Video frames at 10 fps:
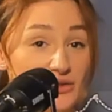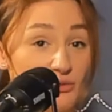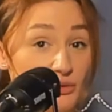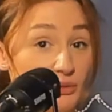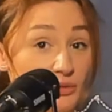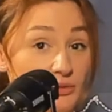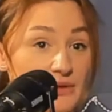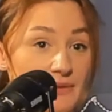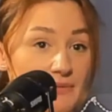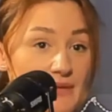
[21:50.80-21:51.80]
Would
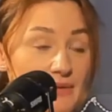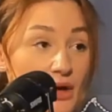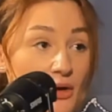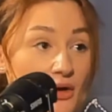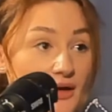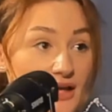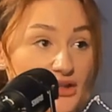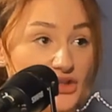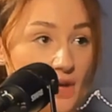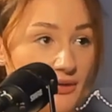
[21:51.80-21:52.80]
you maybe go on, get a
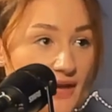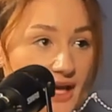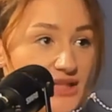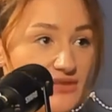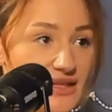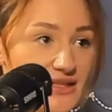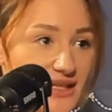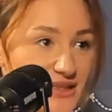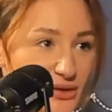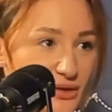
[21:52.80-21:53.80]
shop on the high street? Is
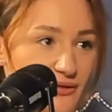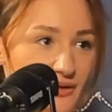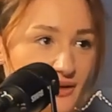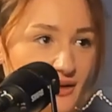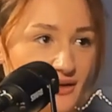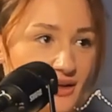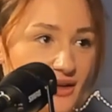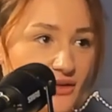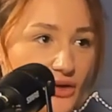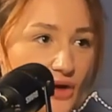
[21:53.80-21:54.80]
that sort of the
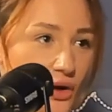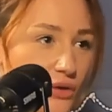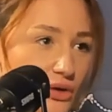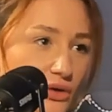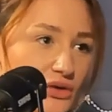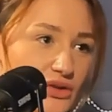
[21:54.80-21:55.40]
goal, or